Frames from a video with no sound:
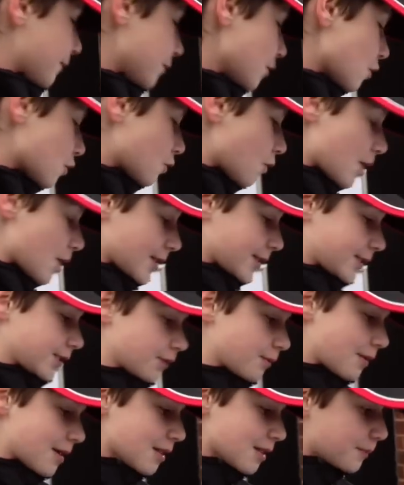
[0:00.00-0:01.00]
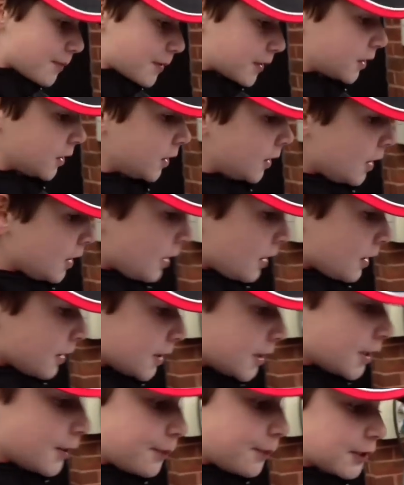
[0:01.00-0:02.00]
not quite so well, but
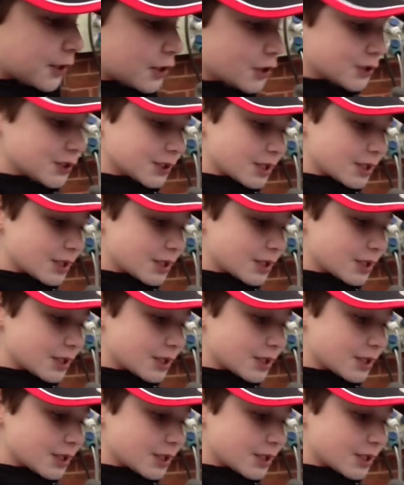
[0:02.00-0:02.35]
still pretty good,